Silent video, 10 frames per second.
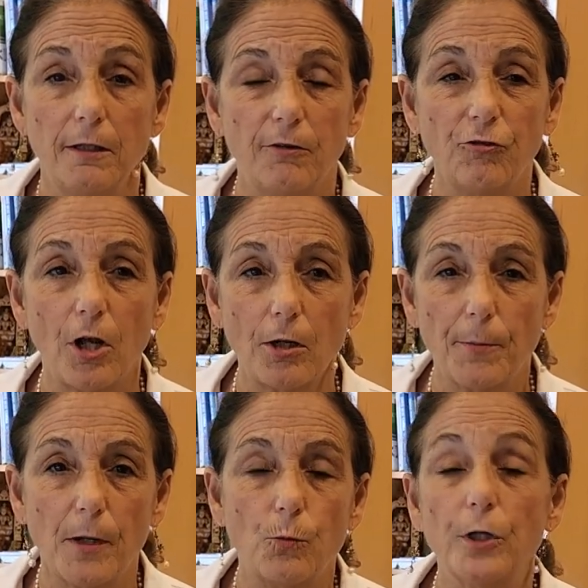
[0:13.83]
Let's talk
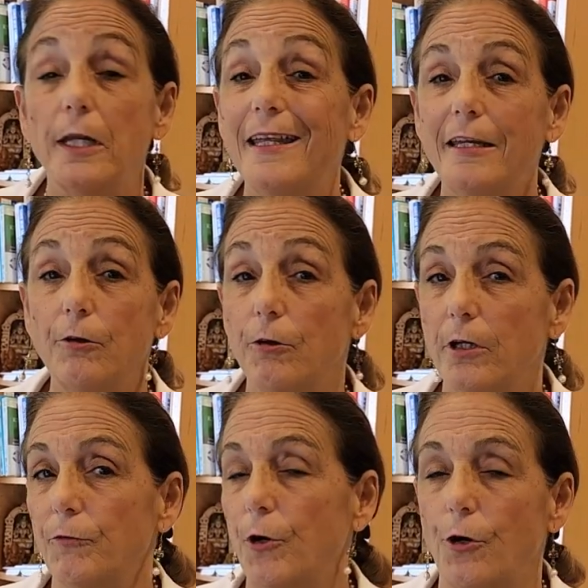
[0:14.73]
about what
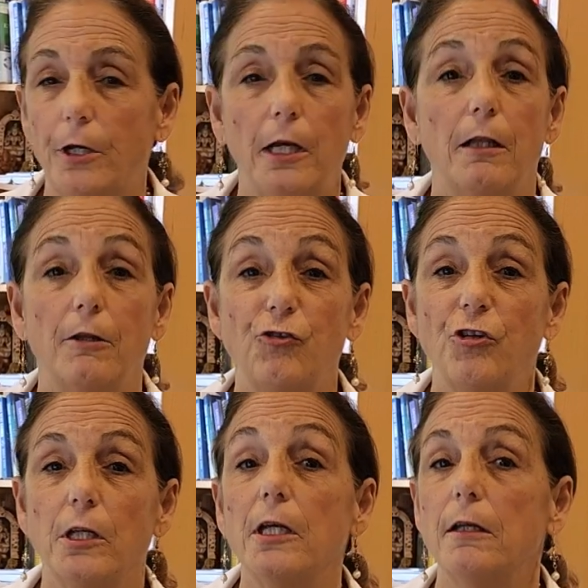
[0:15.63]
integrative
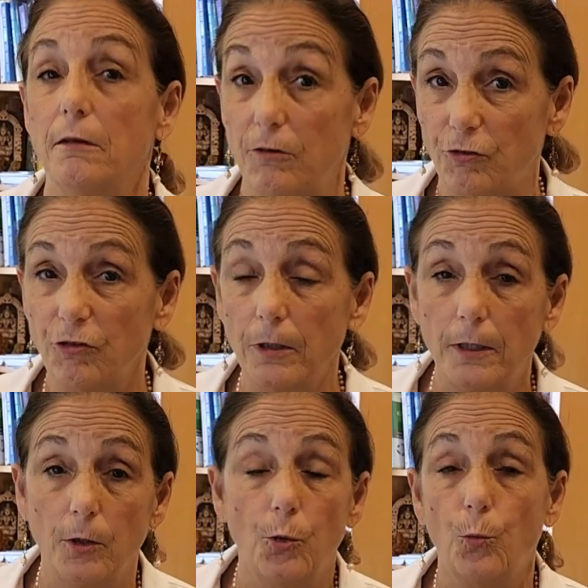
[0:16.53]
cardiology is.
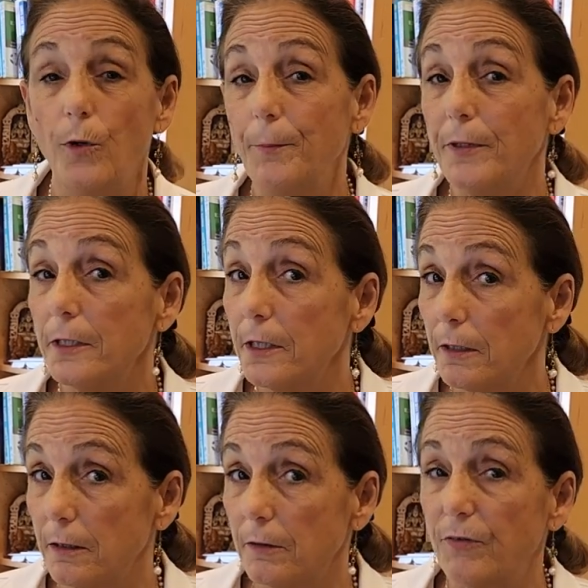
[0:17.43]
We
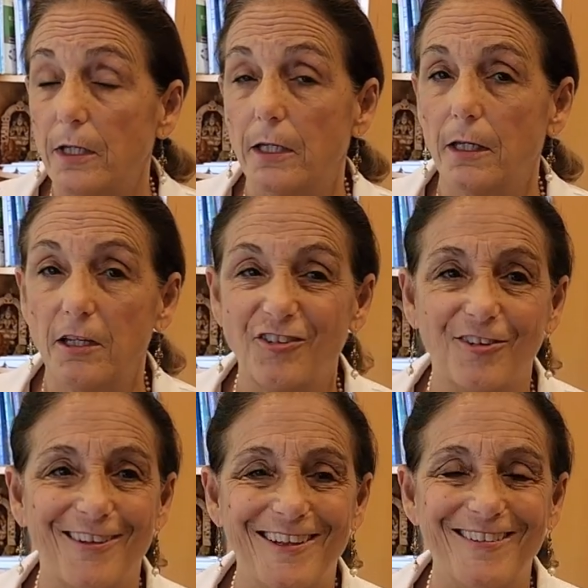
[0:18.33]
believe in getting
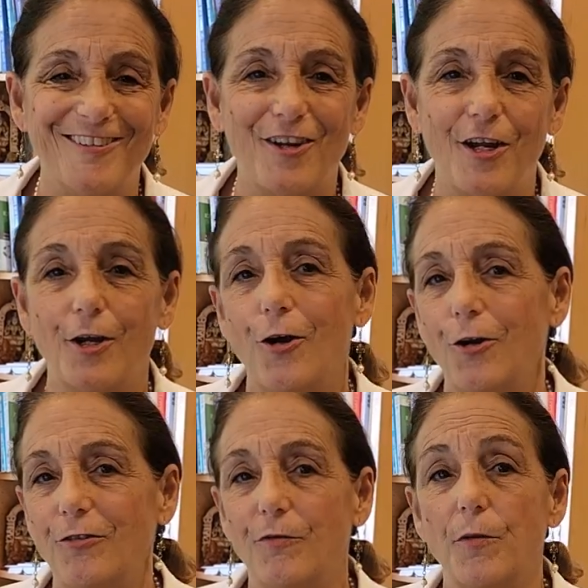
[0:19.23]
to the underlying
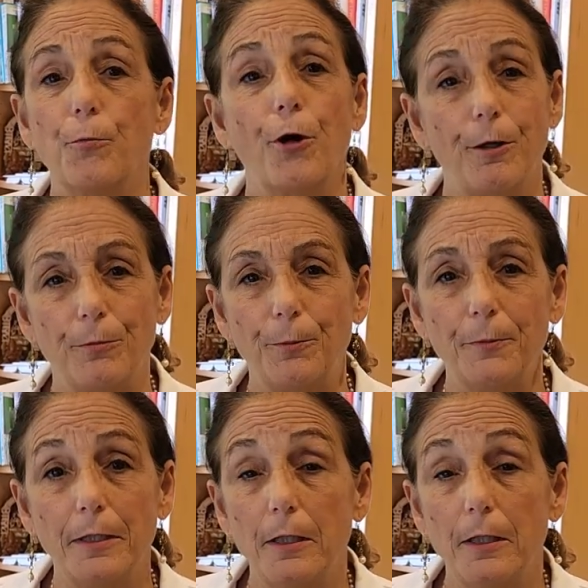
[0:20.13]
cause of the problem.